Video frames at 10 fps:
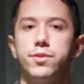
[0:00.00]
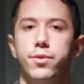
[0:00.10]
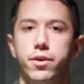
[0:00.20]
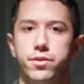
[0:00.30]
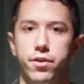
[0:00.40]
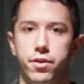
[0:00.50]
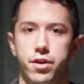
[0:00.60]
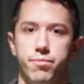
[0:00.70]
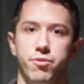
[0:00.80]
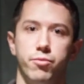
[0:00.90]
to our target
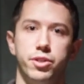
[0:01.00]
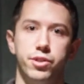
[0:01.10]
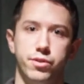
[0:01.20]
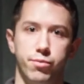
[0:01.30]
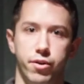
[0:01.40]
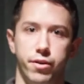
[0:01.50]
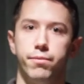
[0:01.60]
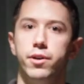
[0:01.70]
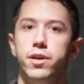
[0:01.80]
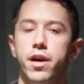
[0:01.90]
number, which is 1,
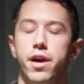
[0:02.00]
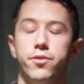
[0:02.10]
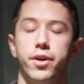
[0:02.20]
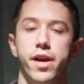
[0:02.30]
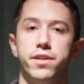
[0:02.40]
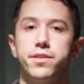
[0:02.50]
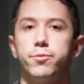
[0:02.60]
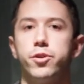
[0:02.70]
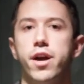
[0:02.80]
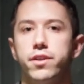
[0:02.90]
and you can
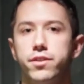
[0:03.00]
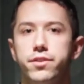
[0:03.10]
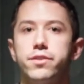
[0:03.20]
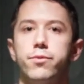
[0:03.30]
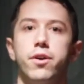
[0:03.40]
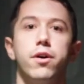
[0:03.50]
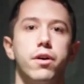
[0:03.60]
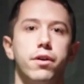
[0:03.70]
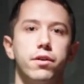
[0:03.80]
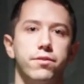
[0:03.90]
subtract it, so we
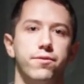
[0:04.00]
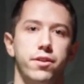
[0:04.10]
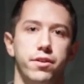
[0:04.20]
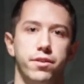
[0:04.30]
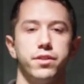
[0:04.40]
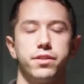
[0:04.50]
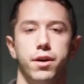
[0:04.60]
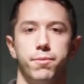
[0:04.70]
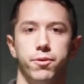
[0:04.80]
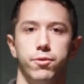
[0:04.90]
are going to fill in this
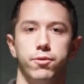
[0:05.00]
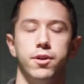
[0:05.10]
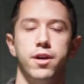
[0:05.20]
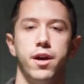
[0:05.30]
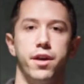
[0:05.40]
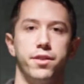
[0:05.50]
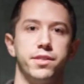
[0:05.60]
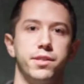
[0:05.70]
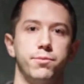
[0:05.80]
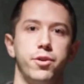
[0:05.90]
cubbyhole, and then
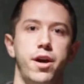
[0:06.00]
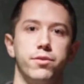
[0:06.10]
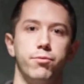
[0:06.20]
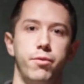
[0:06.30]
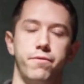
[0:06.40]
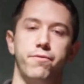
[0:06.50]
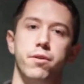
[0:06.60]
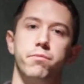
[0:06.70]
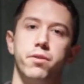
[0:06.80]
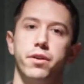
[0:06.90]
subtract 1
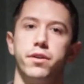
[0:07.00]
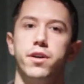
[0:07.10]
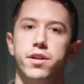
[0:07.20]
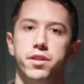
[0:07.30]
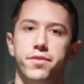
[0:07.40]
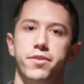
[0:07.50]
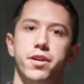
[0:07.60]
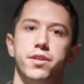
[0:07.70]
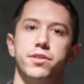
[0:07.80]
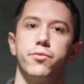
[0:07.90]
from 1, leaving
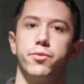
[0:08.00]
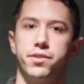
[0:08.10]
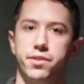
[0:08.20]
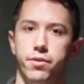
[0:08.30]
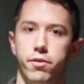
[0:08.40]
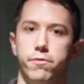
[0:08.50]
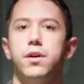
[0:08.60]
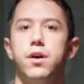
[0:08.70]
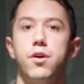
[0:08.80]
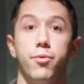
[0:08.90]
us with 0.
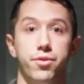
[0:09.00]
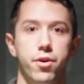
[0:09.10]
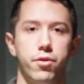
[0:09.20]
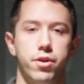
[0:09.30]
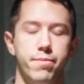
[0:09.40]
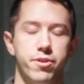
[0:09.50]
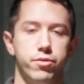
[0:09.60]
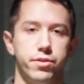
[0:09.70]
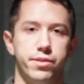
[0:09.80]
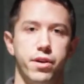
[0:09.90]
With no
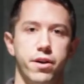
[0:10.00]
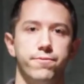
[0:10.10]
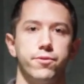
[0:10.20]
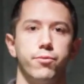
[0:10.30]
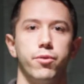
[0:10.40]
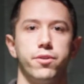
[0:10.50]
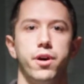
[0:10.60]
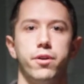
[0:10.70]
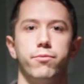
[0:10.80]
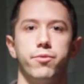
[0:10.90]
cubbyholes left, we're
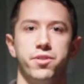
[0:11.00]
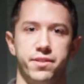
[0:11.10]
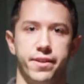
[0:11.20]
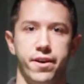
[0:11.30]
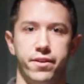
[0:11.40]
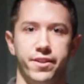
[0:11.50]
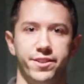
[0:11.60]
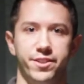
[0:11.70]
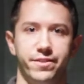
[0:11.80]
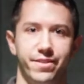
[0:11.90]
done with this calculation.